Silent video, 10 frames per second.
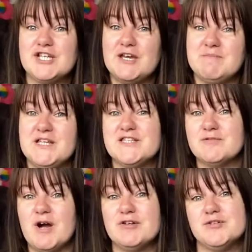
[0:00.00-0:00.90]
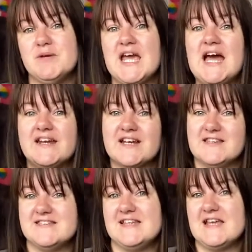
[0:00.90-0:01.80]
It means the world to me, and I can
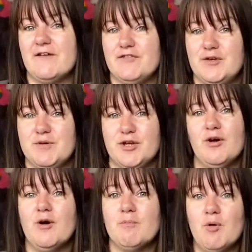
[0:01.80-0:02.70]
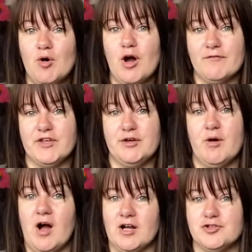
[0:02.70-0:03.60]
see that a few more of you
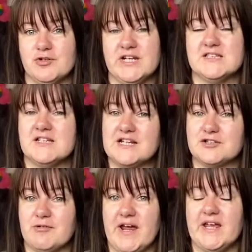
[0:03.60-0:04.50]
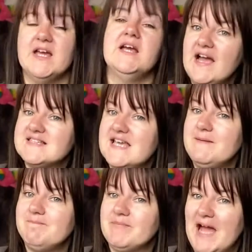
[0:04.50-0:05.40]
are joining, so that's great. That is
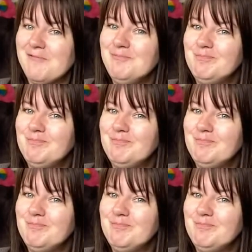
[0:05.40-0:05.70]
it. Now,